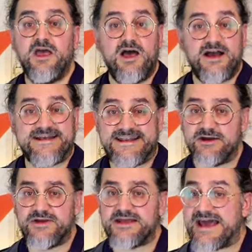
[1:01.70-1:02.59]
A
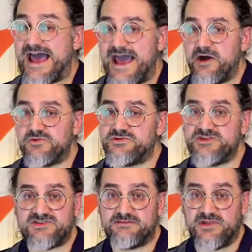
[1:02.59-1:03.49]
canary and a hound
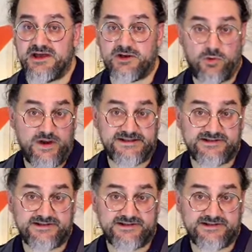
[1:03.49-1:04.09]
seem like quite